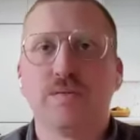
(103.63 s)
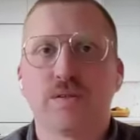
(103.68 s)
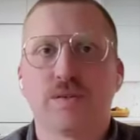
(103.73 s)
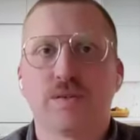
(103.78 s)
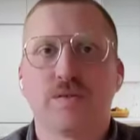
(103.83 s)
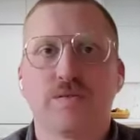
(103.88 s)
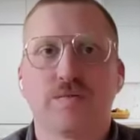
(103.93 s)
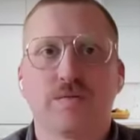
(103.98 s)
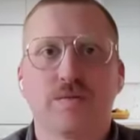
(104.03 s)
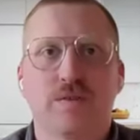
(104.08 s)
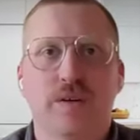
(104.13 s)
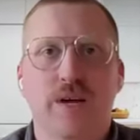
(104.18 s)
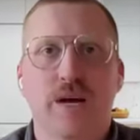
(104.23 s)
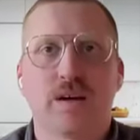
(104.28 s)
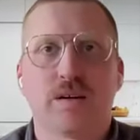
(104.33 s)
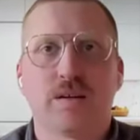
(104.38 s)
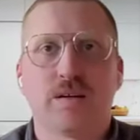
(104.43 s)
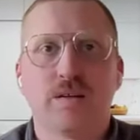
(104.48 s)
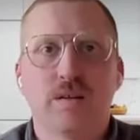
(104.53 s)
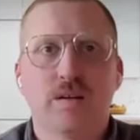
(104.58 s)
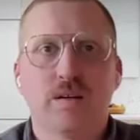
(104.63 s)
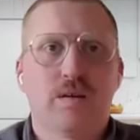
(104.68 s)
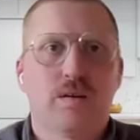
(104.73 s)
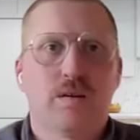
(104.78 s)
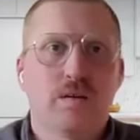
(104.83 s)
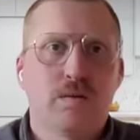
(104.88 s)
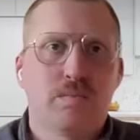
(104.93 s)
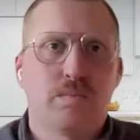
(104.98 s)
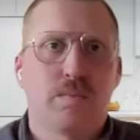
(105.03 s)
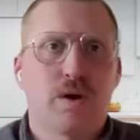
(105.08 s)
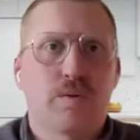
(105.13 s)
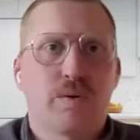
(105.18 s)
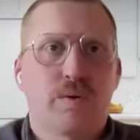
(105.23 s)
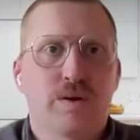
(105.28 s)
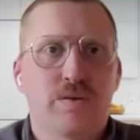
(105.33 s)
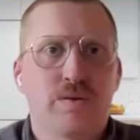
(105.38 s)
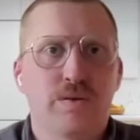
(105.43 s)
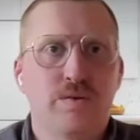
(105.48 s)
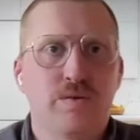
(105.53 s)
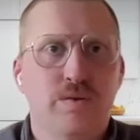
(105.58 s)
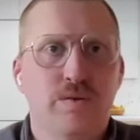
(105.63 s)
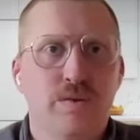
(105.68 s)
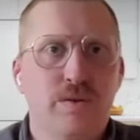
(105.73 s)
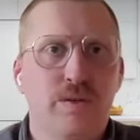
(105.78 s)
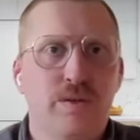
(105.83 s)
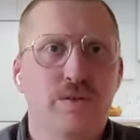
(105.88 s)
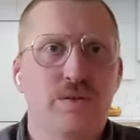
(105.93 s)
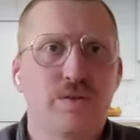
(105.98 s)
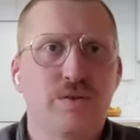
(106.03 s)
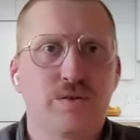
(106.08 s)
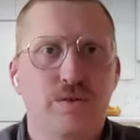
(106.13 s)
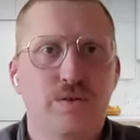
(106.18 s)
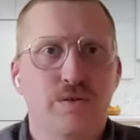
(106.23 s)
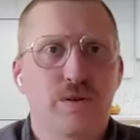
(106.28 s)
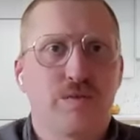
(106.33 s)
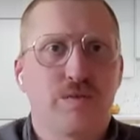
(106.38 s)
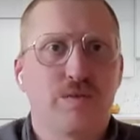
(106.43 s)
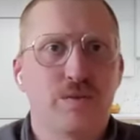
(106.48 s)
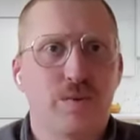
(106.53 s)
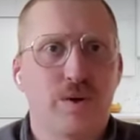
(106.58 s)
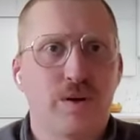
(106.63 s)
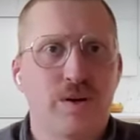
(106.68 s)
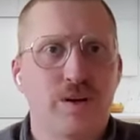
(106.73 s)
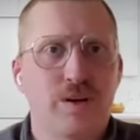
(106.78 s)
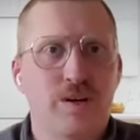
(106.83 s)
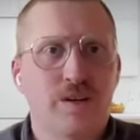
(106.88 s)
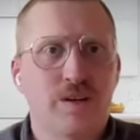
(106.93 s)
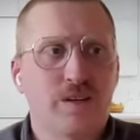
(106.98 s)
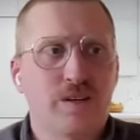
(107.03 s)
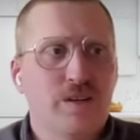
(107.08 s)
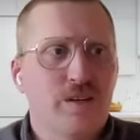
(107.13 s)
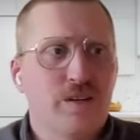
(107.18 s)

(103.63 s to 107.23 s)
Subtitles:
So yeah, Bar, why don't you introduce yourself as well here?